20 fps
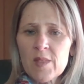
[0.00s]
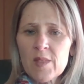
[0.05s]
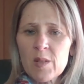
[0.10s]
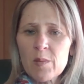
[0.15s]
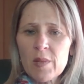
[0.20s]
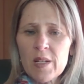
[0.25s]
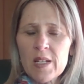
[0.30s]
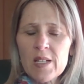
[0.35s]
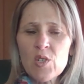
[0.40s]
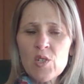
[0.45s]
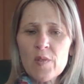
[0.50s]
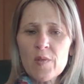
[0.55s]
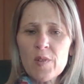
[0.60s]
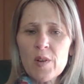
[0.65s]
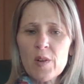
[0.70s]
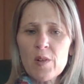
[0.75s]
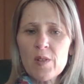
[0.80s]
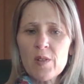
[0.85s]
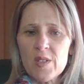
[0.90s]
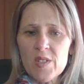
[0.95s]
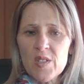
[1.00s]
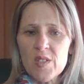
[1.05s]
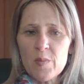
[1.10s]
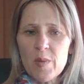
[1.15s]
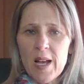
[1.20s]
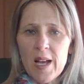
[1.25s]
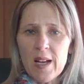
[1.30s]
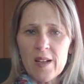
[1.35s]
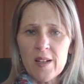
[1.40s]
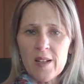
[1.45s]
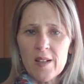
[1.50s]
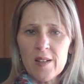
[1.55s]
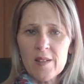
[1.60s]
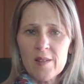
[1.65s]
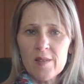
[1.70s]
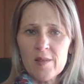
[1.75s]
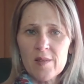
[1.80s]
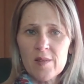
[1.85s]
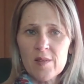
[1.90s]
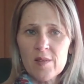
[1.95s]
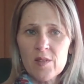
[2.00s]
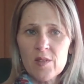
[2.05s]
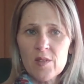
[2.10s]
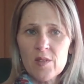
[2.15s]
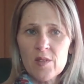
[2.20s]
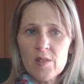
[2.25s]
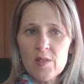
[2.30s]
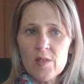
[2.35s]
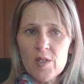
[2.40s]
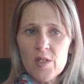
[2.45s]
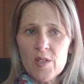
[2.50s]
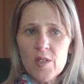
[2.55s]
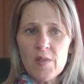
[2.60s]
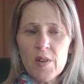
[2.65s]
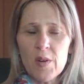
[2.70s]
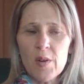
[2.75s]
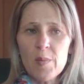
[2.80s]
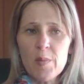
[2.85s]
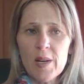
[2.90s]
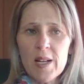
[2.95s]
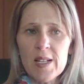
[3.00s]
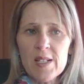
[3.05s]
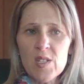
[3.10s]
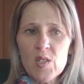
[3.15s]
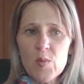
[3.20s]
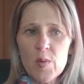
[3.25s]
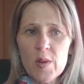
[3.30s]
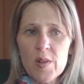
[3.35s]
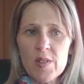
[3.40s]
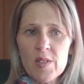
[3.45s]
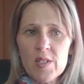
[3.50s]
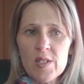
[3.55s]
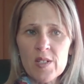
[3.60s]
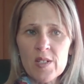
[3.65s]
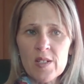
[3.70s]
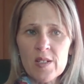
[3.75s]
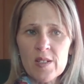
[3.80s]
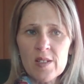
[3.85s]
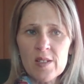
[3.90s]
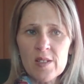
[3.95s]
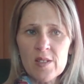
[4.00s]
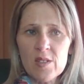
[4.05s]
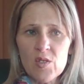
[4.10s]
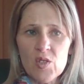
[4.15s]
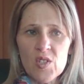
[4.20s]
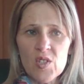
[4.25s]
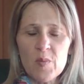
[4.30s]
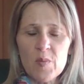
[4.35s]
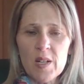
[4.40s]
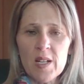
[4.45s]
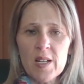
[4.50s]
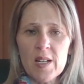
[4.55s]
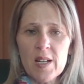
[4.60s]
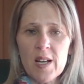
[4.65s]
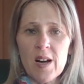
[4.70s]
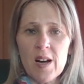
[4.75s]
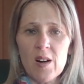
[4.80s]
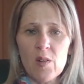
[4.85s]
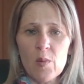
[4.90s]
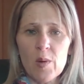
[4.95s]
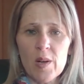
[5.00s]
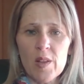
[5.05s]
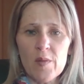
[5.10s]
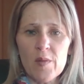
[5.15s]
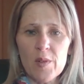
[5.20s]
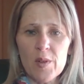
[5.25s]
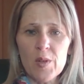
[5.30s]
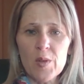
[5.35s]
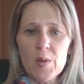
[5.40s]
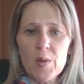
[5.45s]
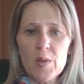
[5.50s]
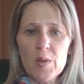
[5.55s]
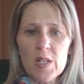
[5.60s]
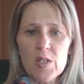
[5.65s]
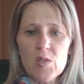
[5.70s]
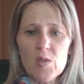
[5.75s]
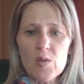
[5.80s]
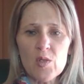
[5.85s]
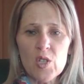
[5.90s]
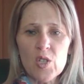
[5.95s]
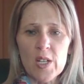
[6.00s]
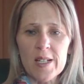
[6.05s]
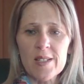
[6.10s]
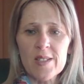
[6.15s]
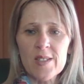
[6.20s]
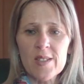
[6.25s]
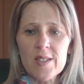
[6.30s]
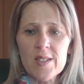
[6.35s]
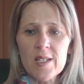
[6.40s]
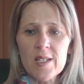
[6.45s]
place your focus back to the very place where it has just been now, whether for you that's your chest,